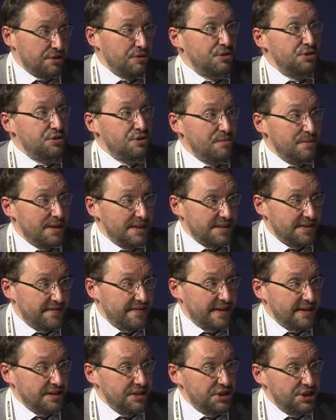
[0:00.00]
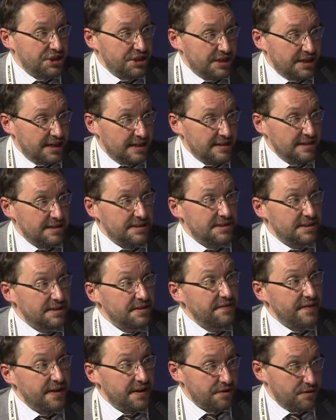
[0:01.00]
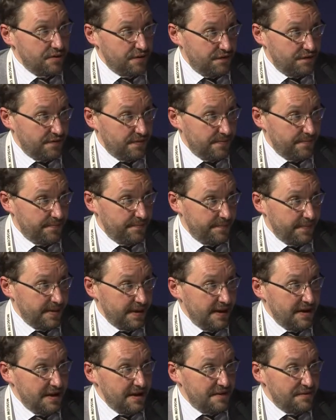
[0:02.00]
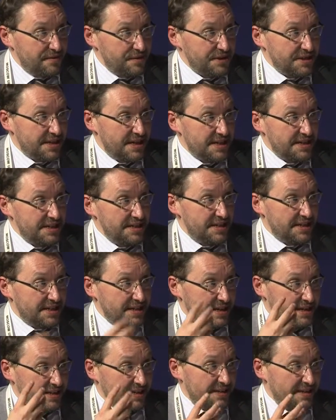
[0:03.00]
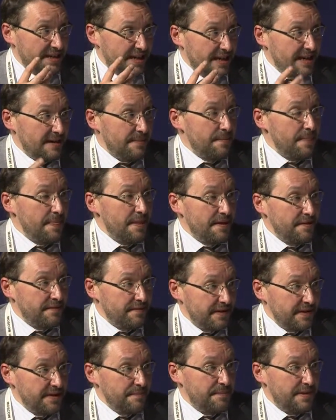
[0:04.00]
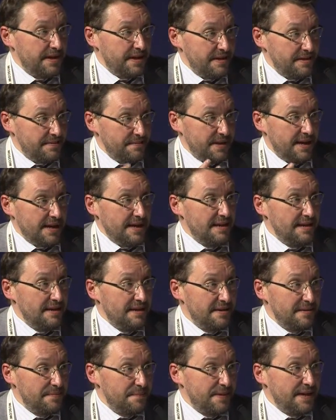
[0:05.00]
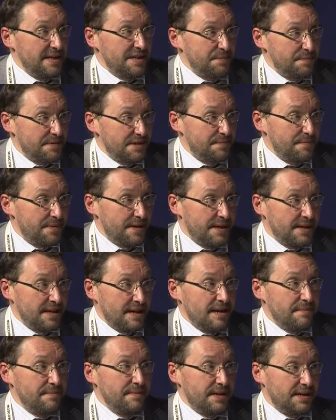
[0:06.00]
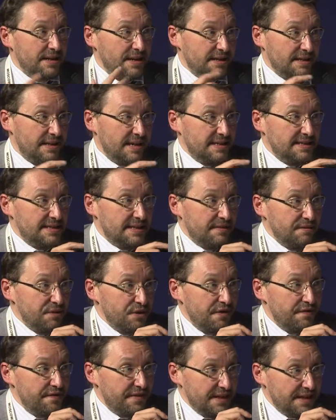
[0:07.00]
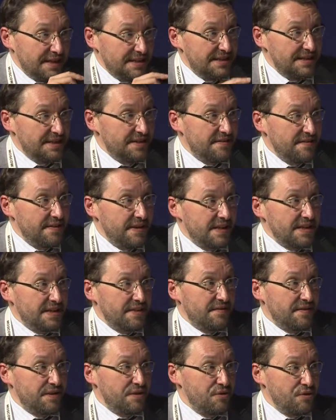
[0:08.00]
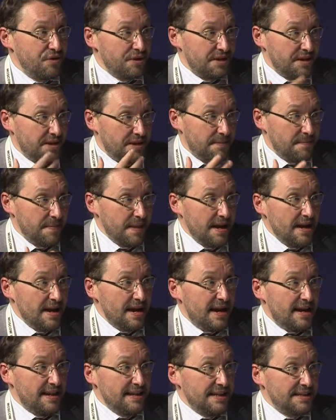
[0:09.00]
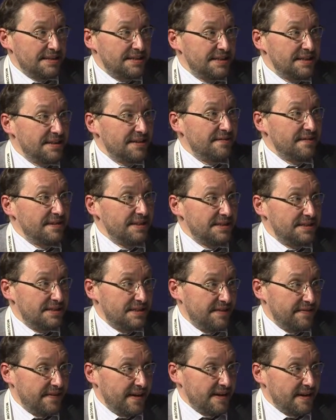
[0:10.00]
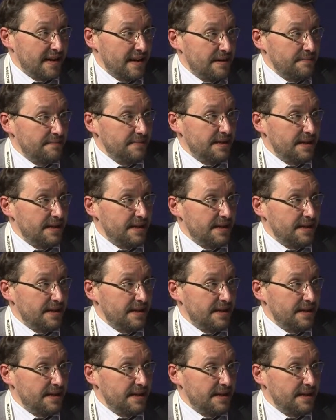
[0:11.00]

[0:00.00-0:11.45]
stated a lot concerning the history of Moscow, and he said that Moscow started in the yards. And you